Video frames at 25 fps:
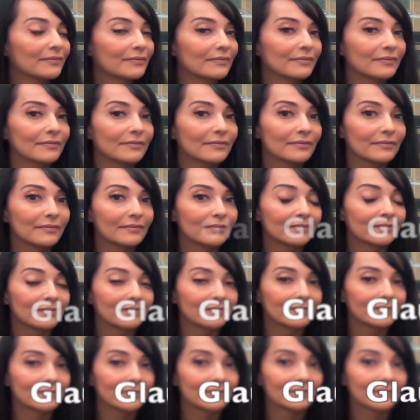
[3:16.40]

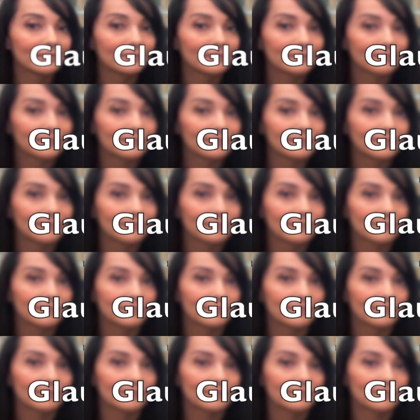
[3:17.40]

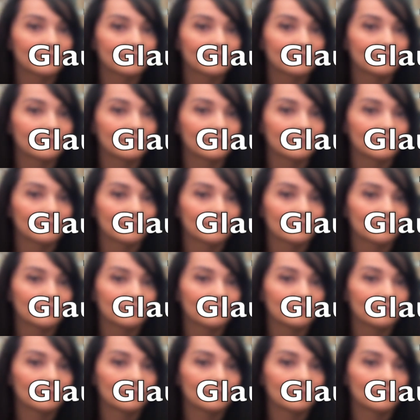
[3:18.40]

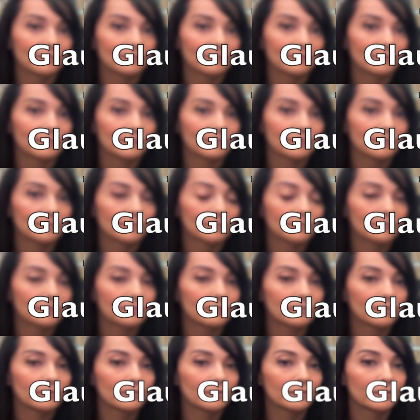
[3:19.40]

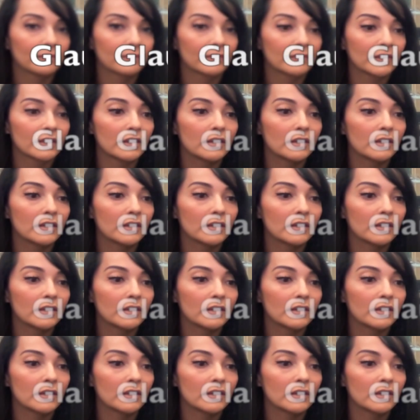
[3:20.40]
[no speech]